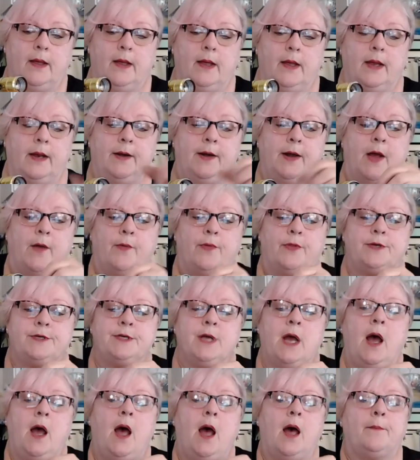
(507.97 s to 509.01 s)
Now, the
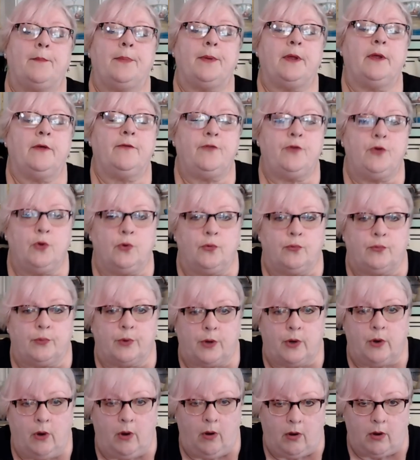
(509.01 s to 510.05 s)
top, if you'll
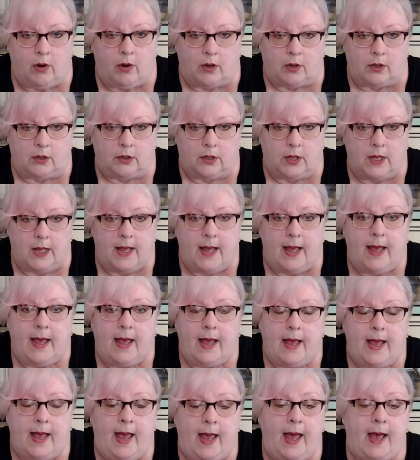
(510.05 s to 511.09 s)
recall,
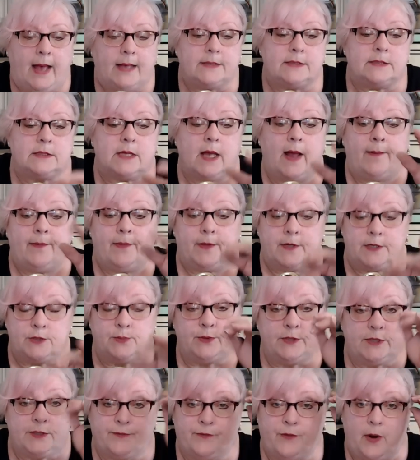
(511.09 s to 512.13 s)
has, and this
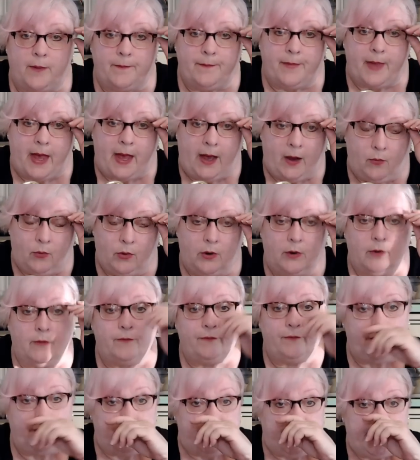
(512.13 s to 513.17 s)
was from our
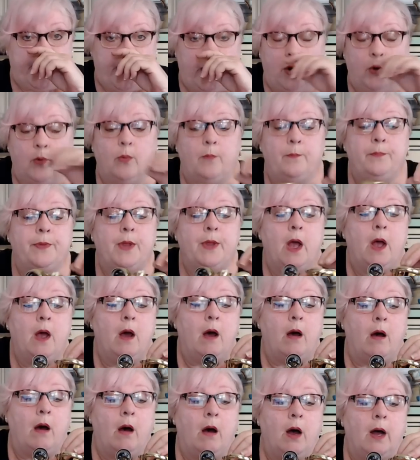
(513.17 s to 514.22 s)
video
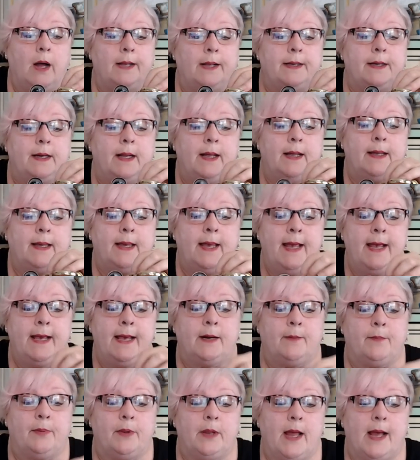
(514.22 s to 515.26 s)
on
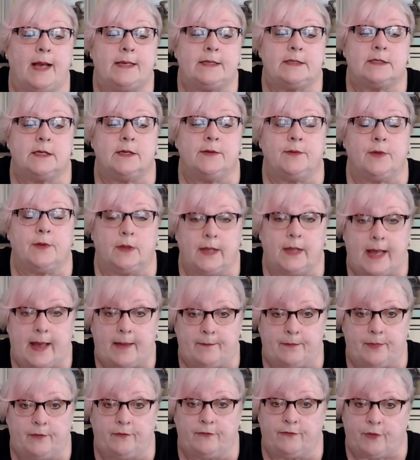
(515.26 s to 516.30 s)
cannibalizing the
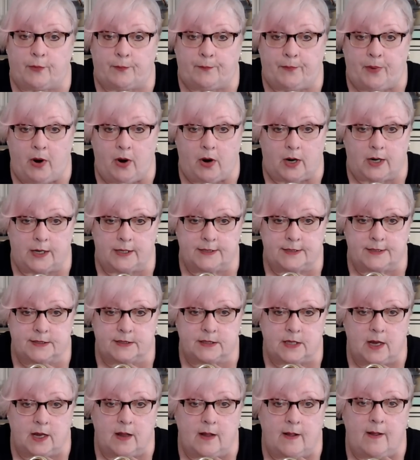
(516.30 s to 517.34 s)
lamp for
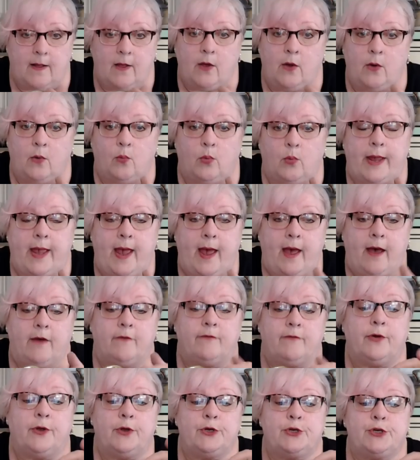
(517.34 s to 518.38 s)
parts, we
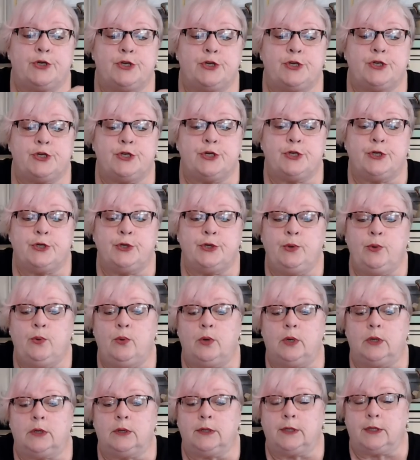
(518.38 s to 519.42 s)
have
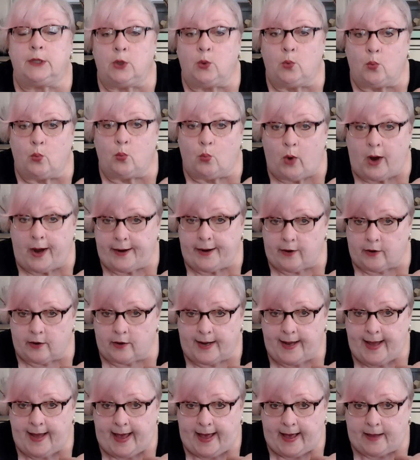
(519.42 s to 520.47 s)
two little wire
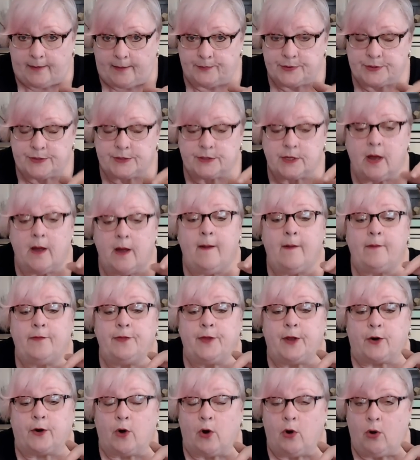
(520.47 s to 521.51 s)
caps
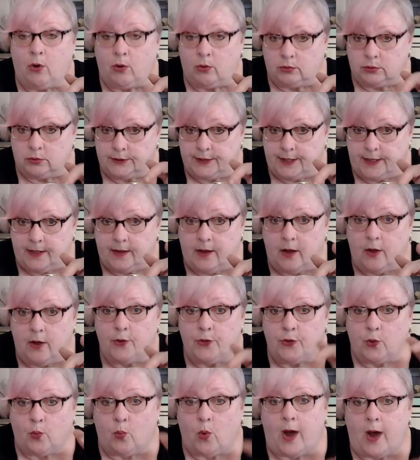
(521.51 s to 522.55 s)
that are holding
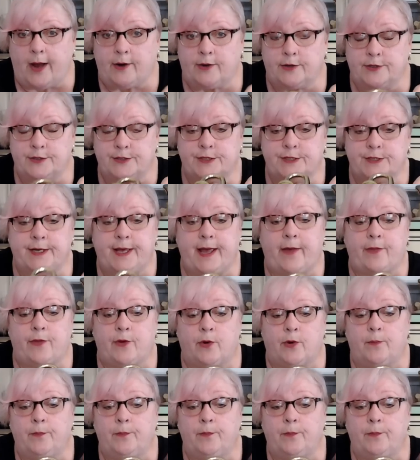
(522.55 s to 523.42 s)
the wires together.